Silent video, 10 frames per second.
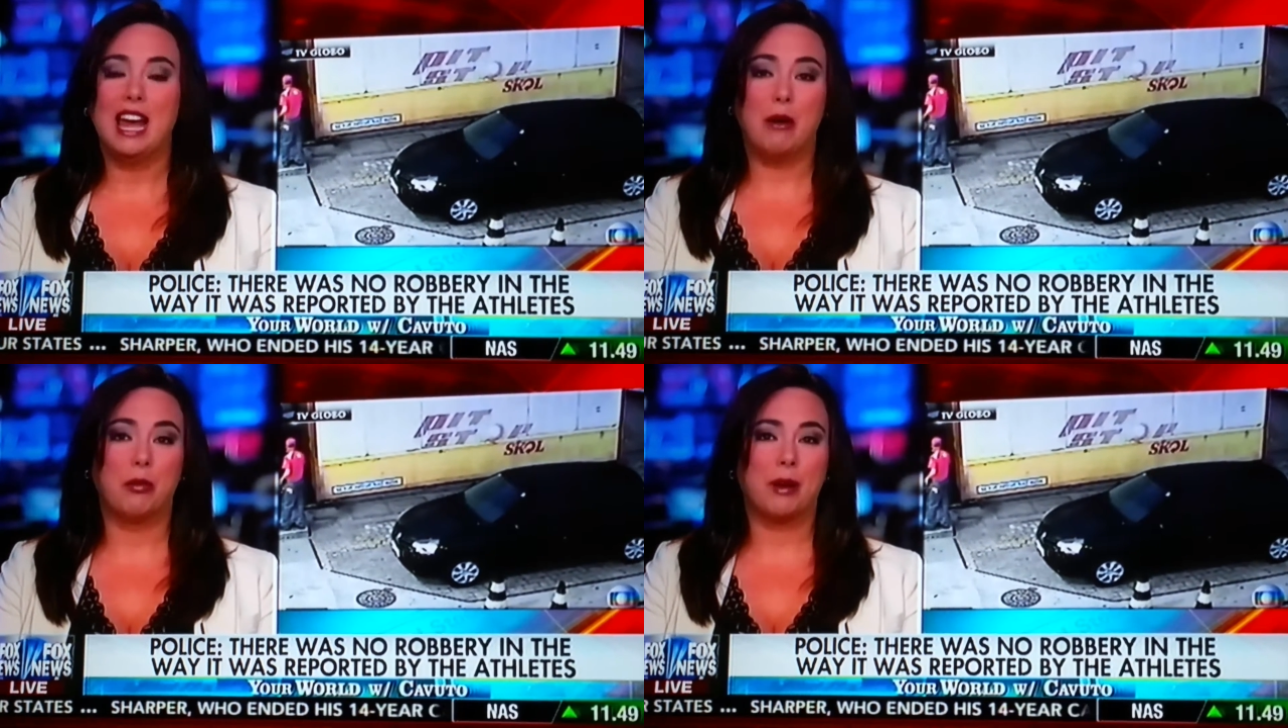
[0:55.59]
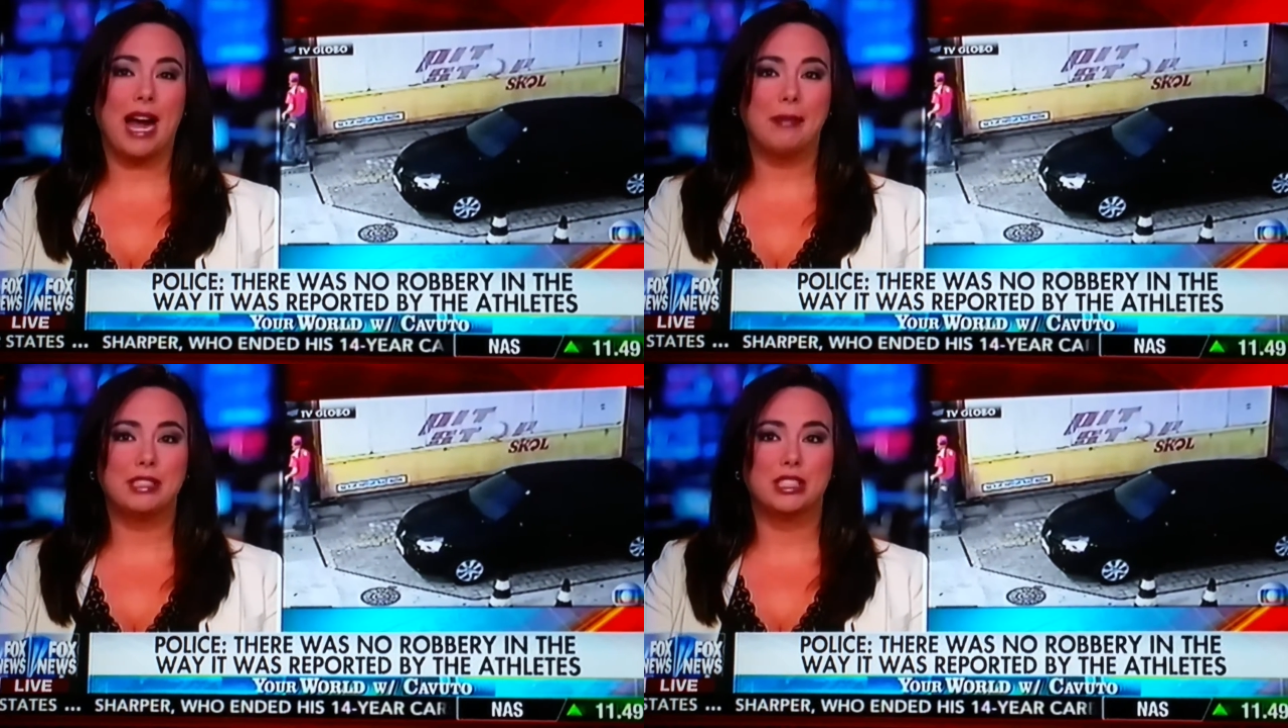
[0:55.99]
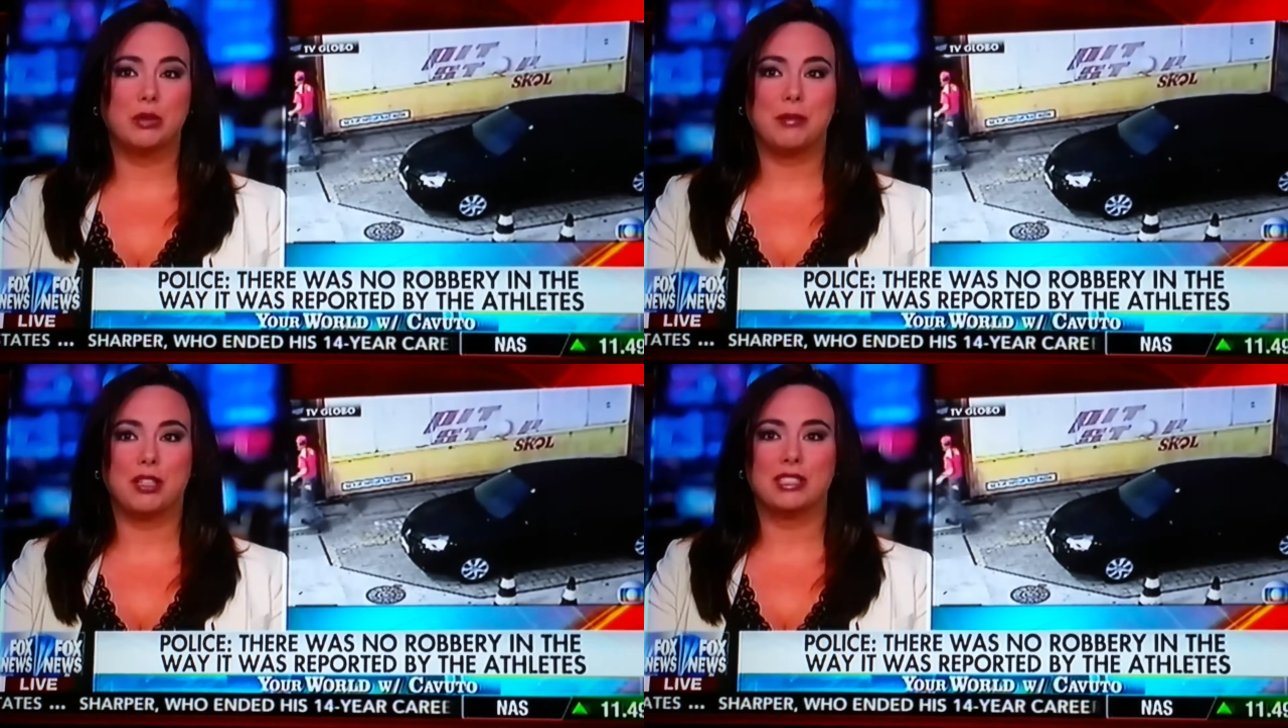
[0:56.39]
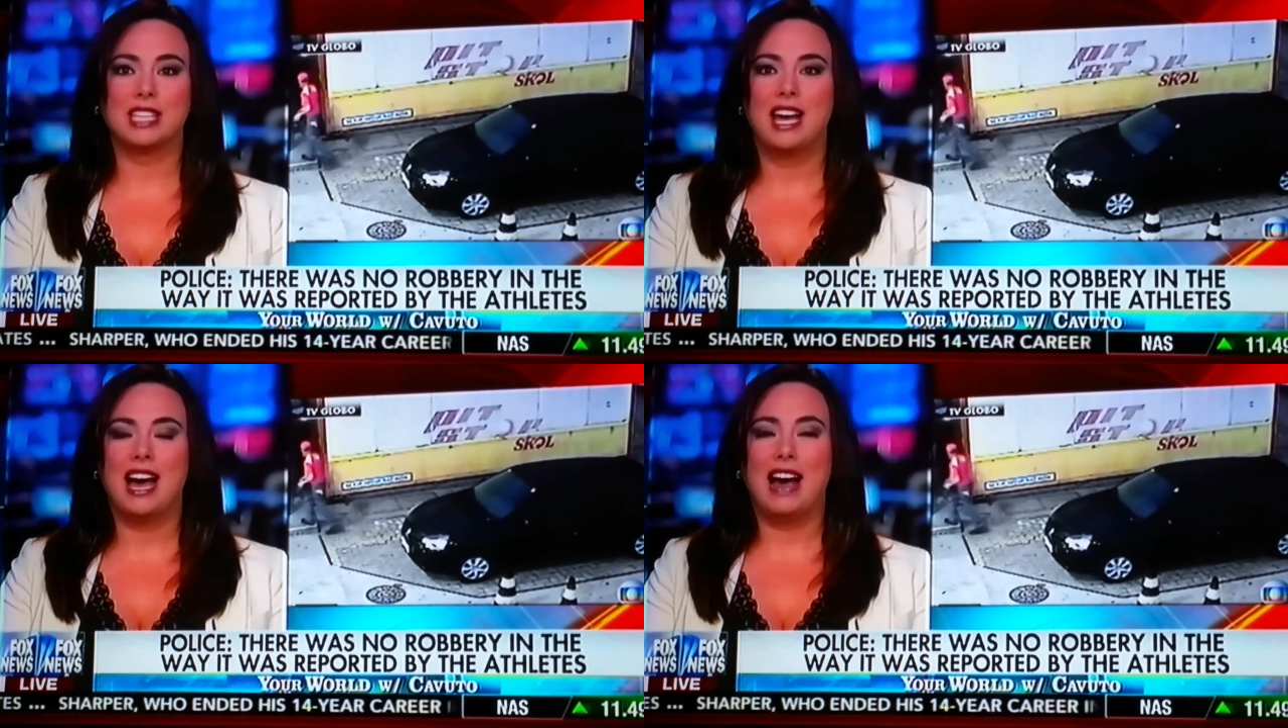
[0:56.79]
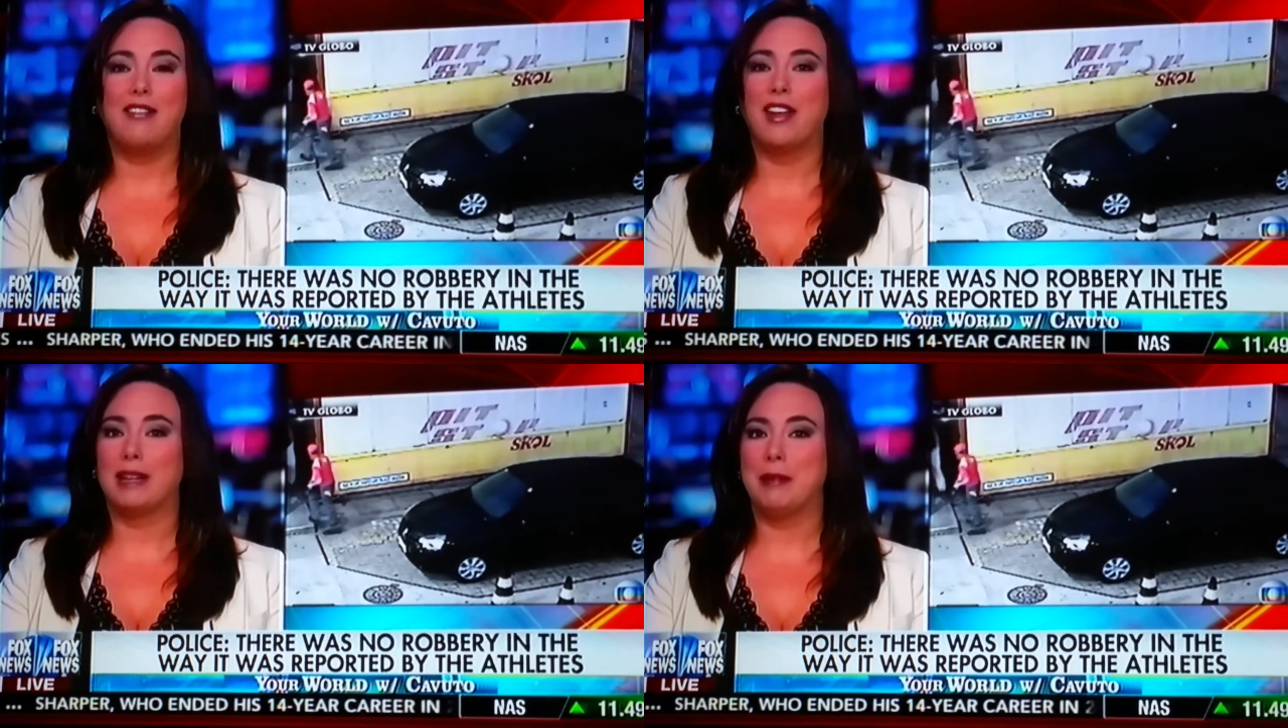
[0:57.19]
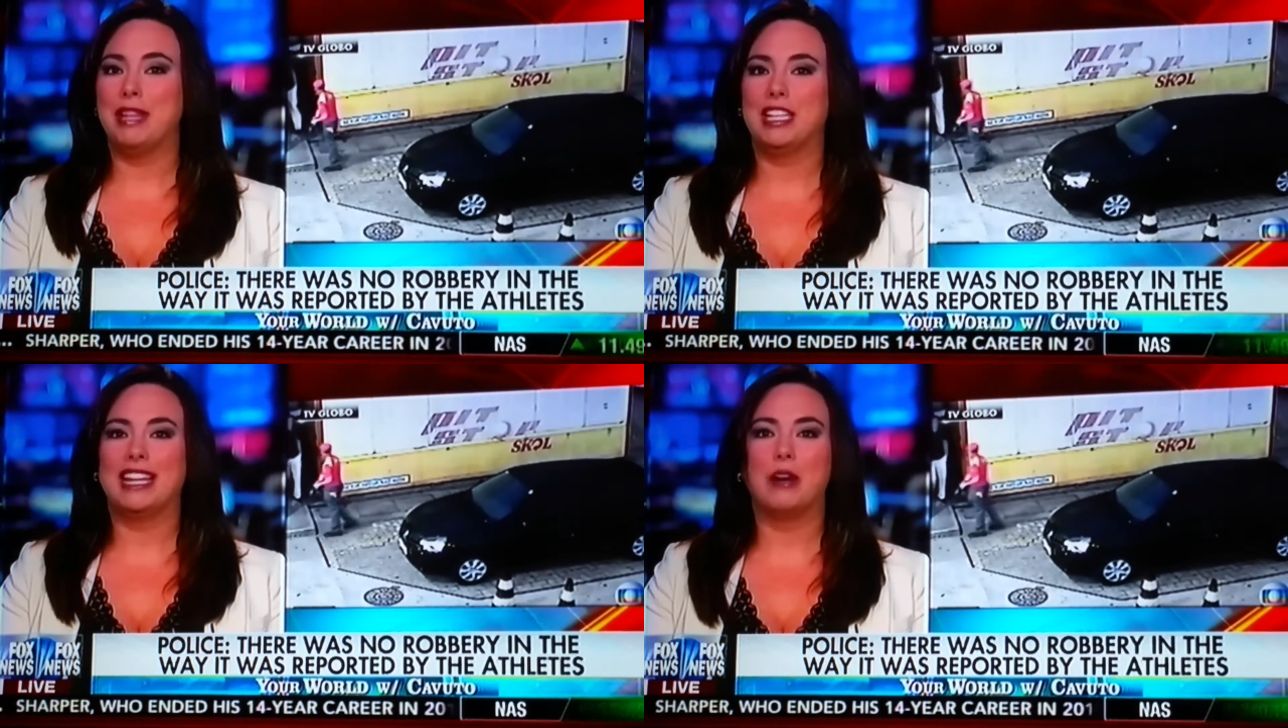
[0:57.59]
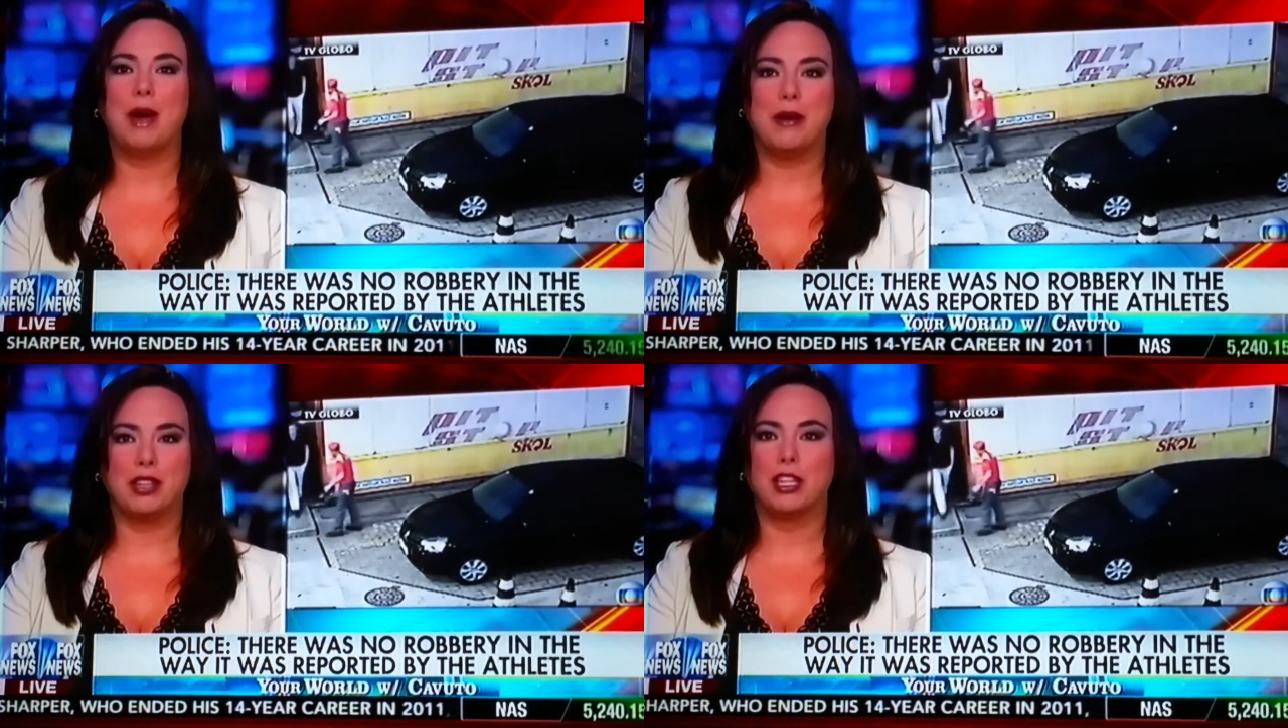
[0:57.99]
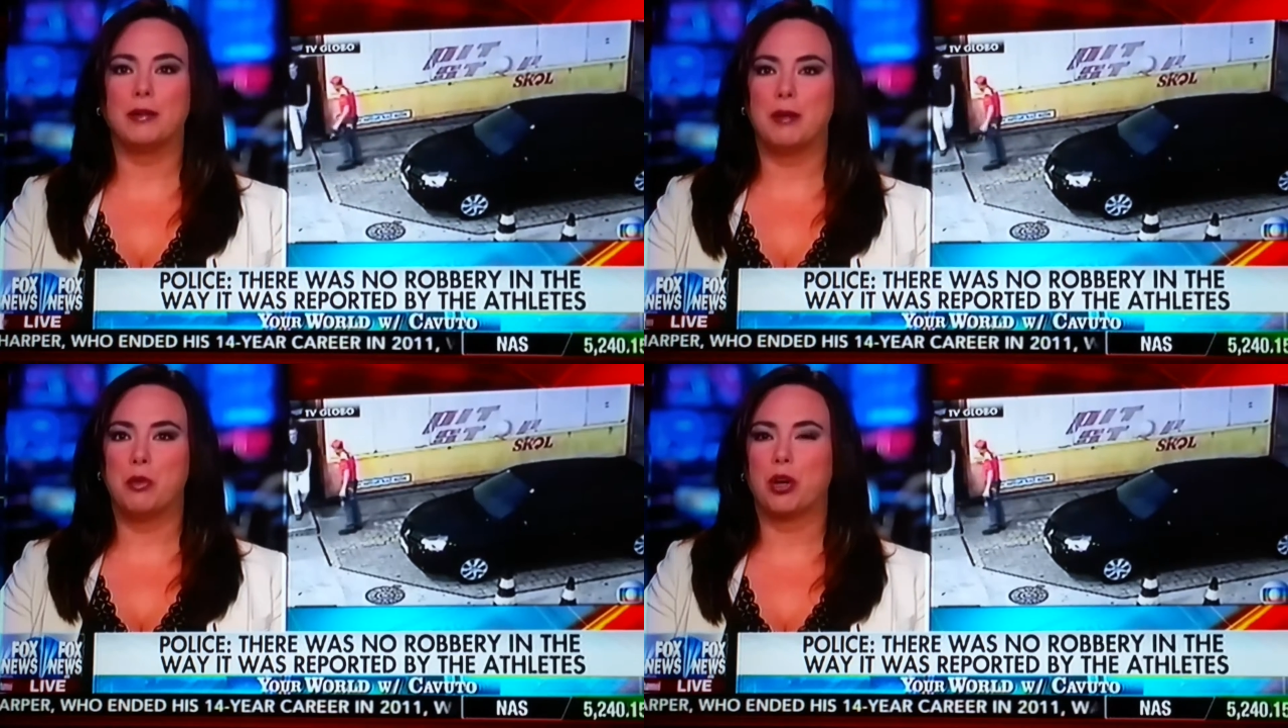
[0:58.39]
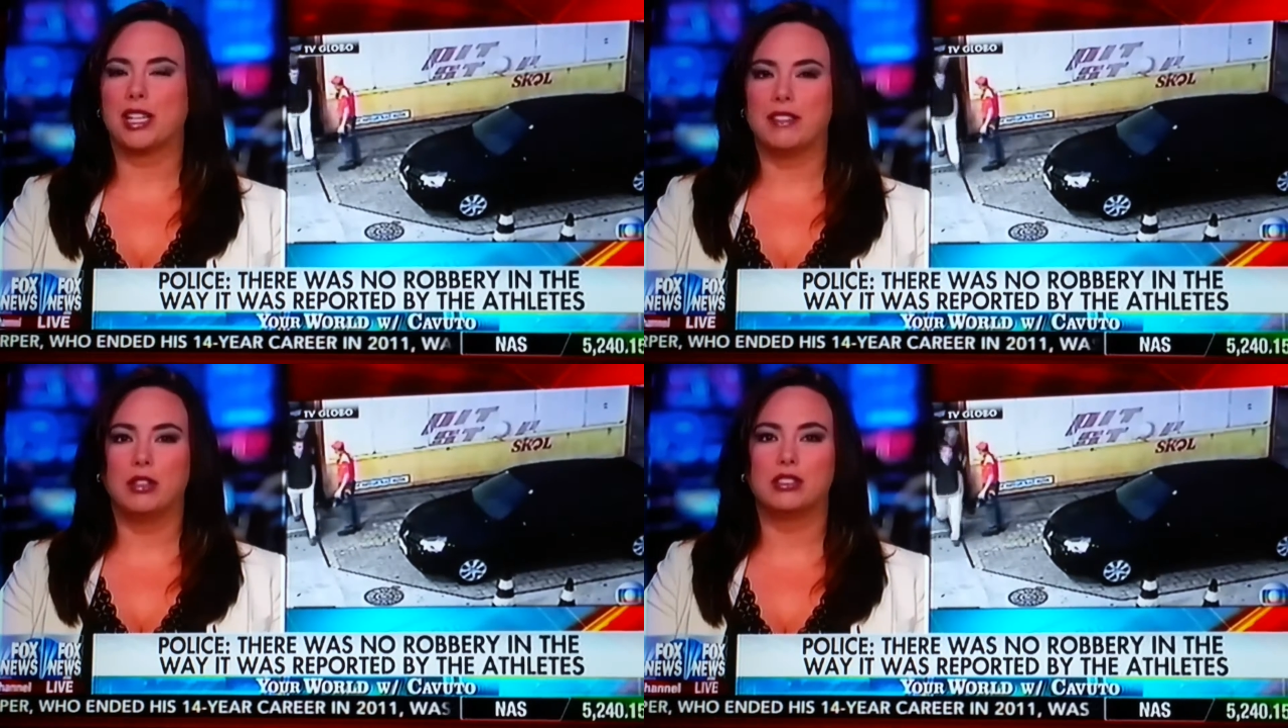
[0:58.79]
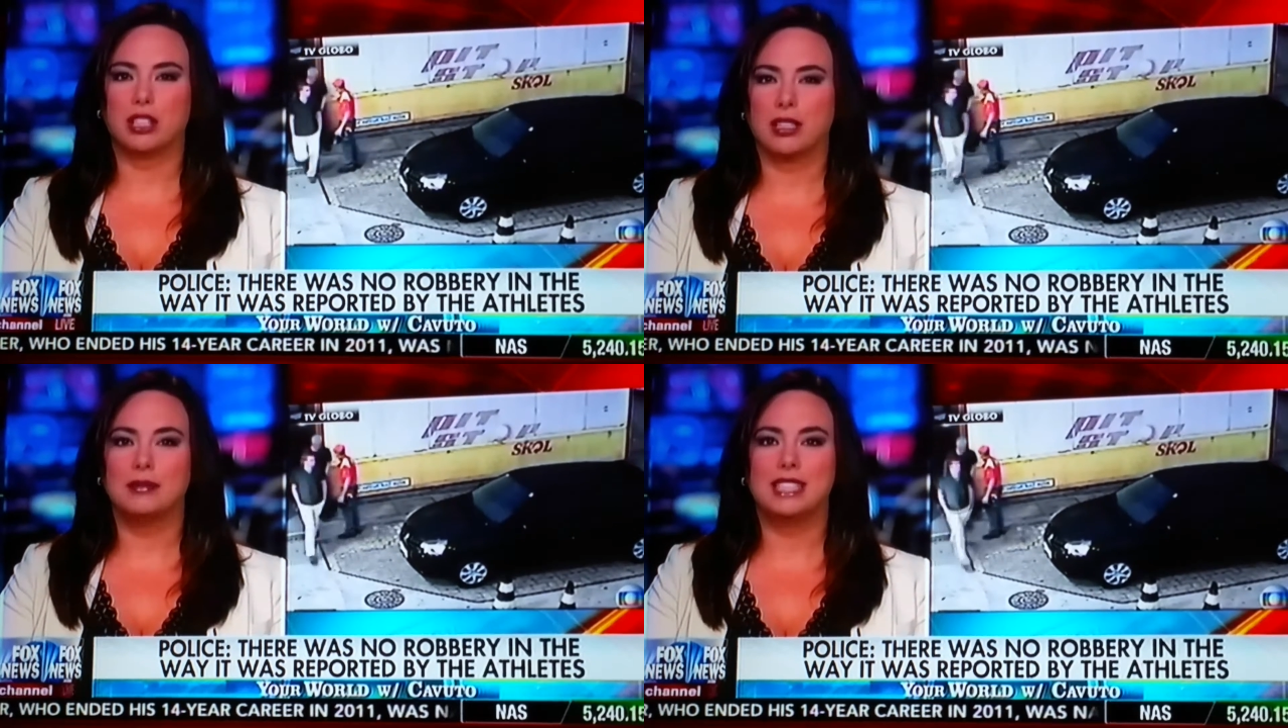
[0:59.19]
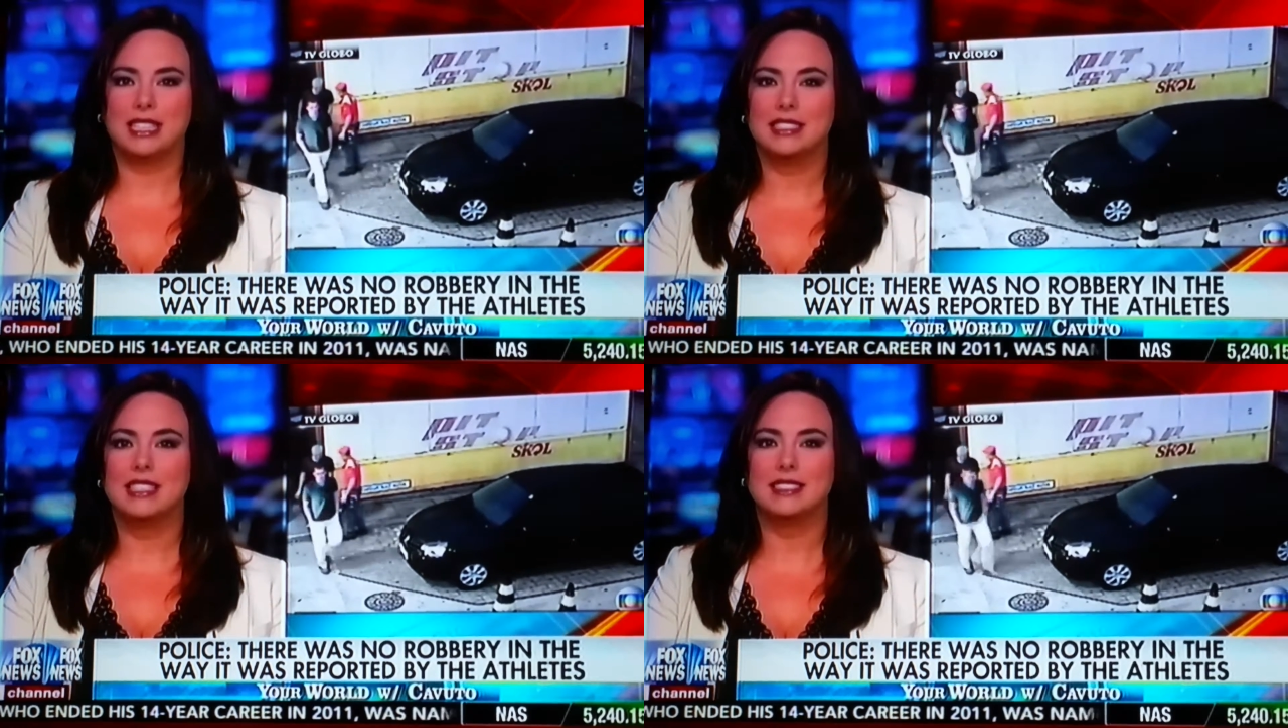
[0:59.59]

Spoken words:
and where perhaps the swimmers felt like they needed to get away with a little bit more given those circumstances.